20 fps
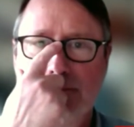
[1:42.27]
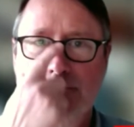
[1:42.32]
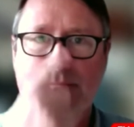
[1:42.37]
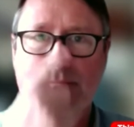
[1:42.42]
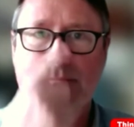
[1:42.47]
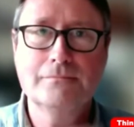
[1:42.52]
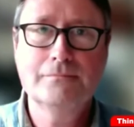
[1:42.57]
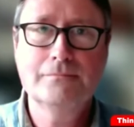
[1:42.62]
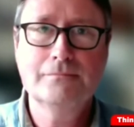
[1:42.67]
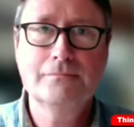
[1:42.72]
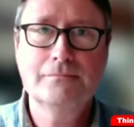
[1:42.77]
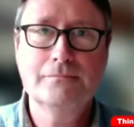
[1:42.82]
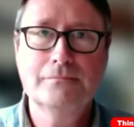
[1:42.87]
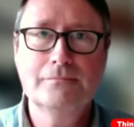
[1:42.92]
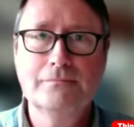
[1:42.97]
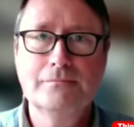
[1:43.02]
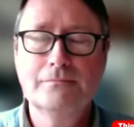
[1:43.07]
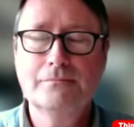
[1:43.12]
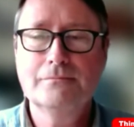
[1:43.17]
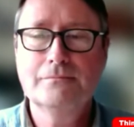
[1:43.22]

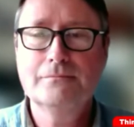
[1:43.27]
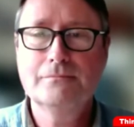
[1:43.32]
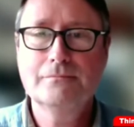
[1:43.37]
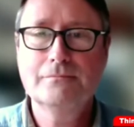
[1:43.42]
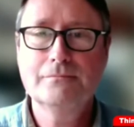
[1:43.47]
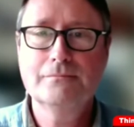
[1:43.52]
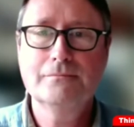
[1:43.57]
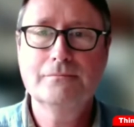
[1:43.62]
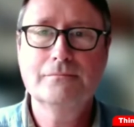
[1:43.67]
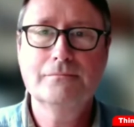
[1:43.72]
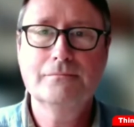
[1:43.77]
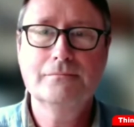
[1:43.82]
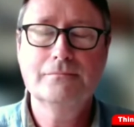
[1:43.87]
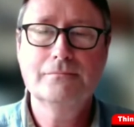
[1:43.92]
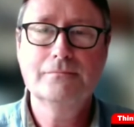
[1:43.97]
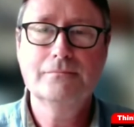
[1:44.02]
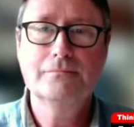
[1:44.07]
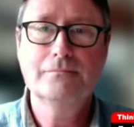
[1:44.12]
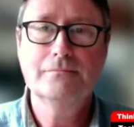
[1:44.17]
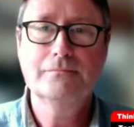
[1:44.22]

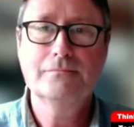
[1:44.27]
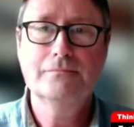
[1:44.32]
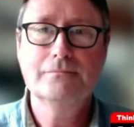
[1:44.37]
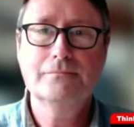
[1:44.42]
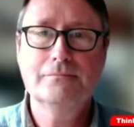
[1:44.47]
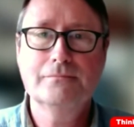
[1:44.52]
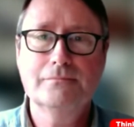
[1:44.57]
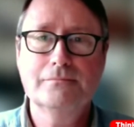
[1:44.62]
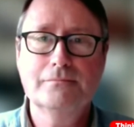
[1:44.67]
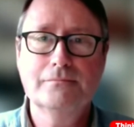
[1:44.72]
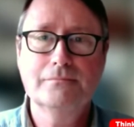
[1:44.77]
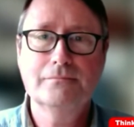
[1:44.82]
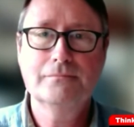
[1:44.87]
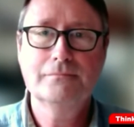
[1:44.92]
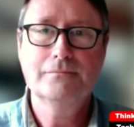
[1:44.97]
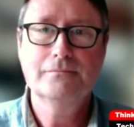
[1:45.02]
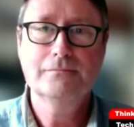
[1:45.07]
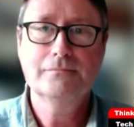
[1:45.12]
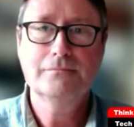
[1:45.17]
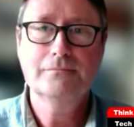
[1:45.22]

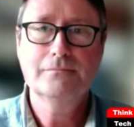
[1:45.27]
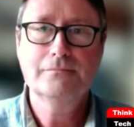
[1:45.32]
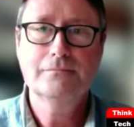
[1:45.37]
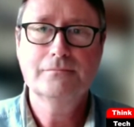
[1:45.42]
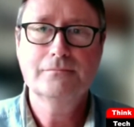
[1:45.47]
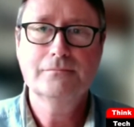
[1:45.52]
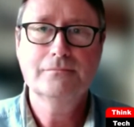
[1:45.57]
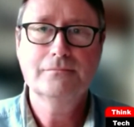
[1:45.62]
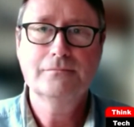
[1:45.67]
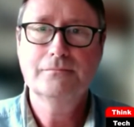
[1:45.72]
The person shown says nothing.